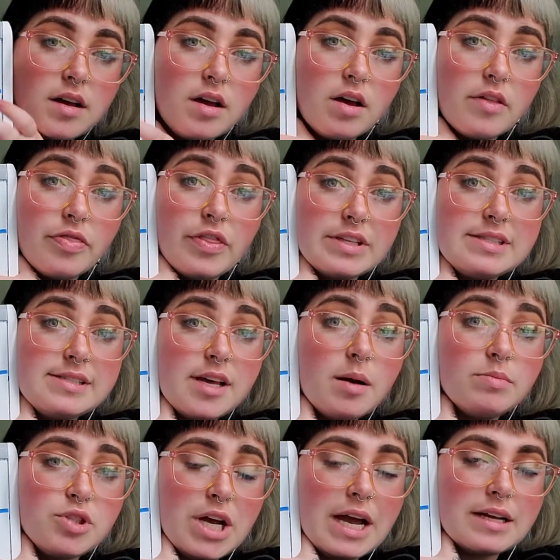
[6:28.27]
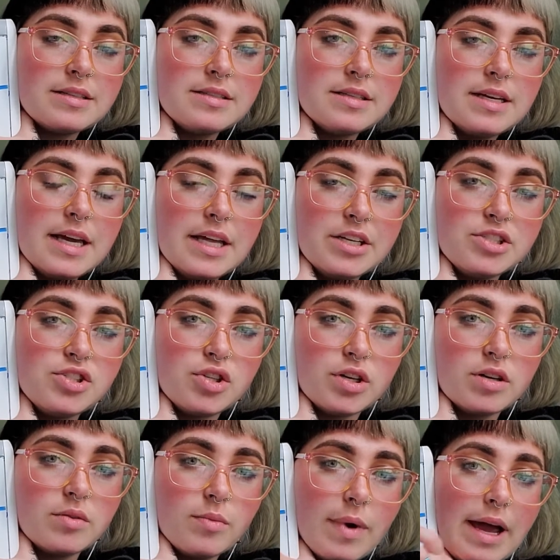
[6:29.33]
the subject in a
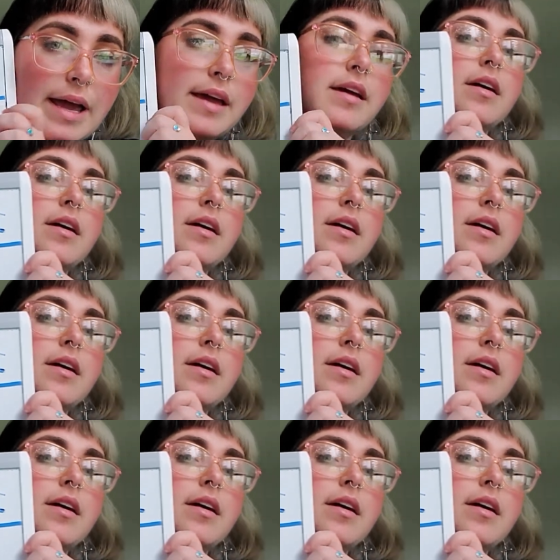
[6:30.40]
certain way